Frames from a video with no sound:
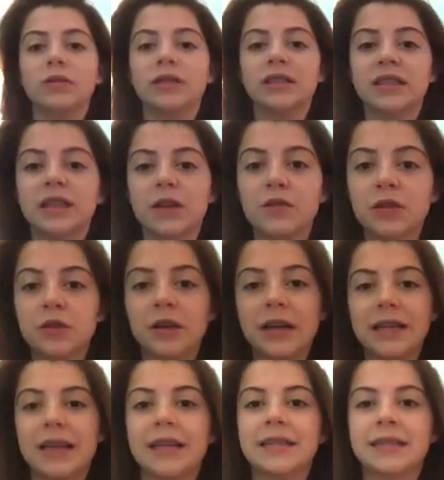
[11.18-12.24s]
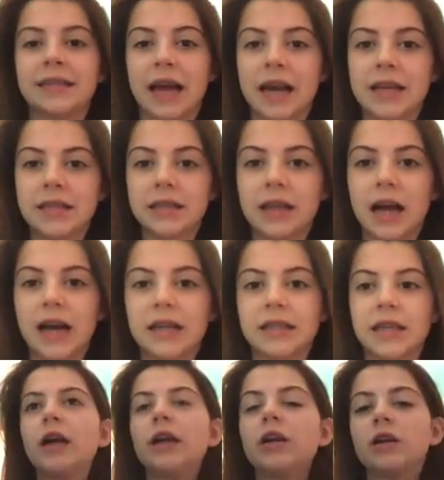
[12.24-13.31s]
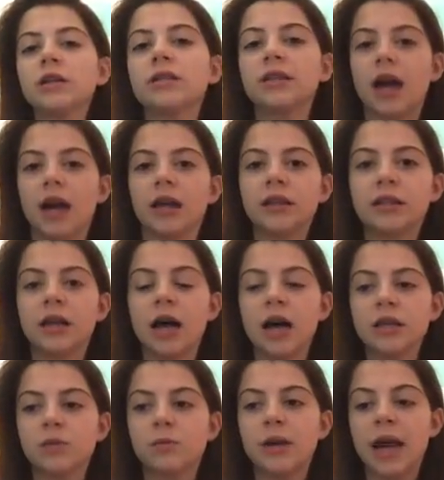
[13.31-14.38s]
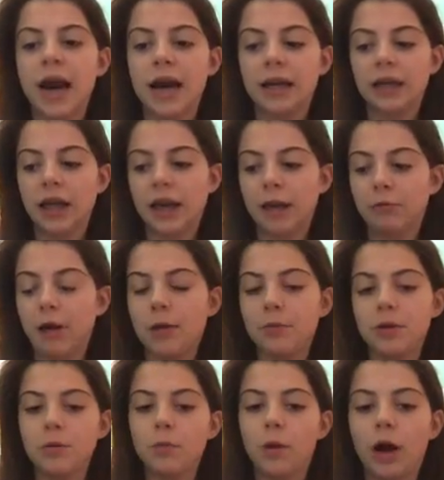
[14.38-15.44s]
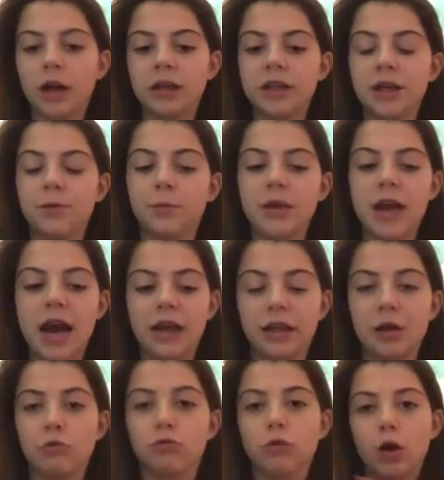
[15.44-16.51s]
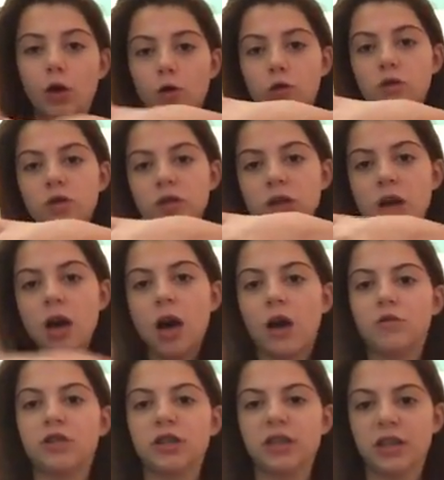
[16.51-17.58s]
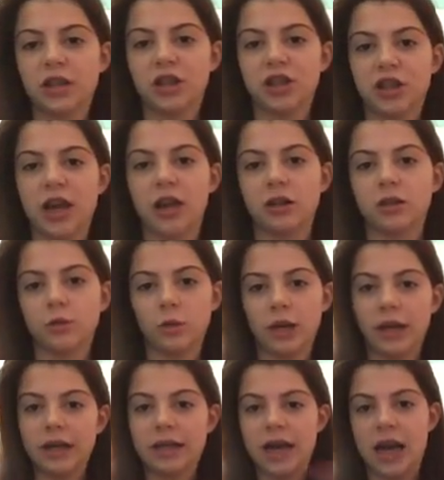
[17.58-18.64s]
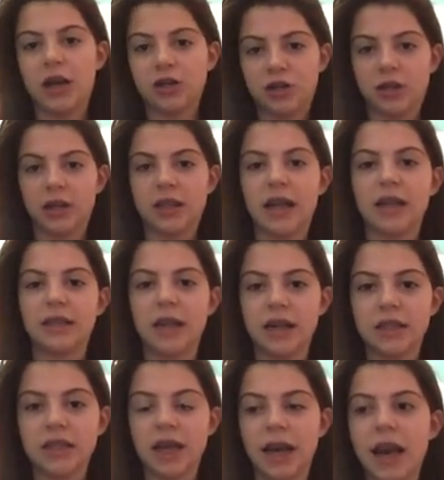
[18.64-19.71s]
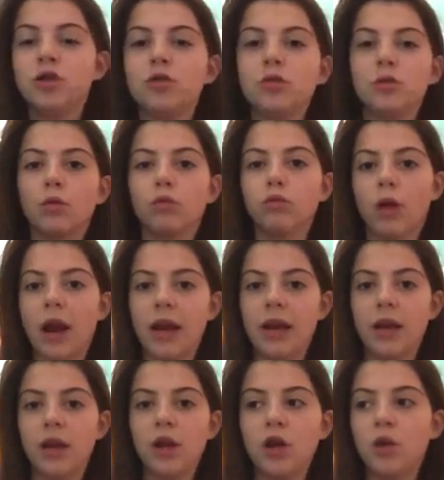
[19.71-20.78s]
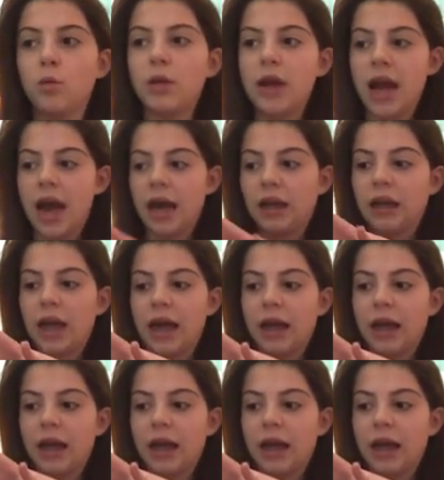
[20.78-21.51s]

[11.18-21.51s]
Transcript: was in 7th grade in science class. In our science class, we had right when you walked in, we had rows of just the chairs that were attached to that desk thing. To the right, we had